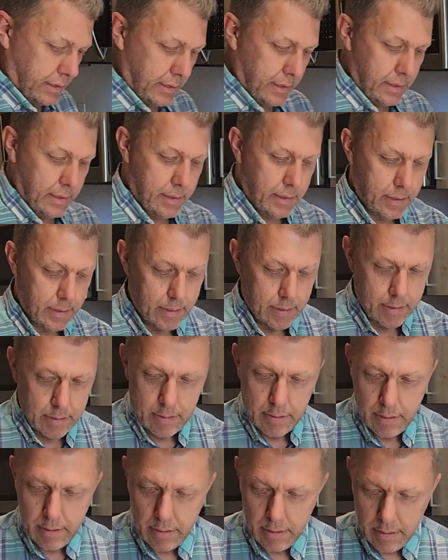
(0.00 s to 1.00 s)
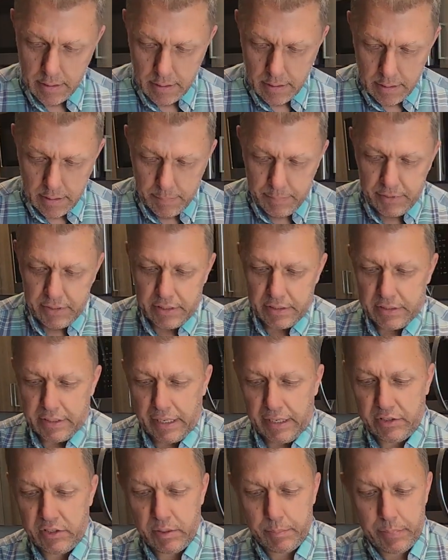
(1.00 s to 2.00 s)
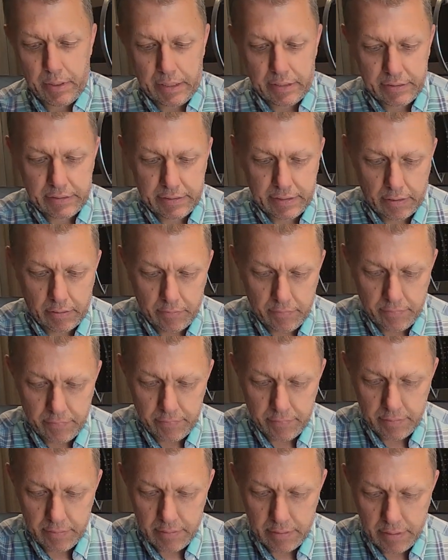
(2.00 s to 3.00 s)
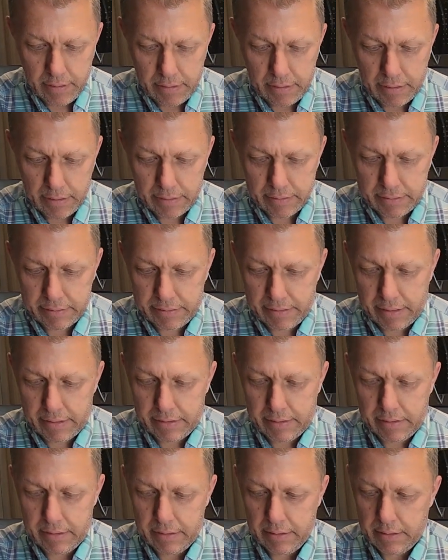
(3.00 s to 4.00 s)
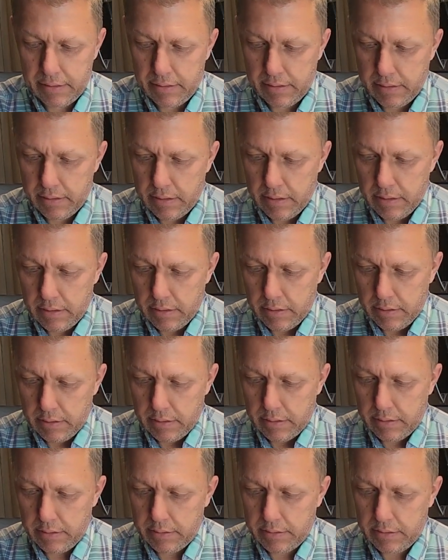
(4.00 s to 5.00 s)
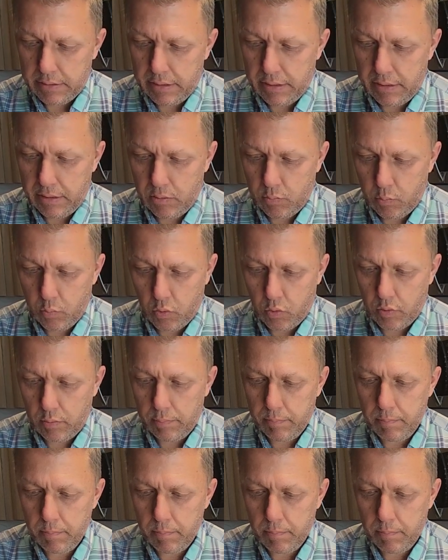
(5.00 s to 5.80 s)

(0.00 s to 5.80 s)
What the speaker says: let me just taste it by itself. And like I said, it's a little warm.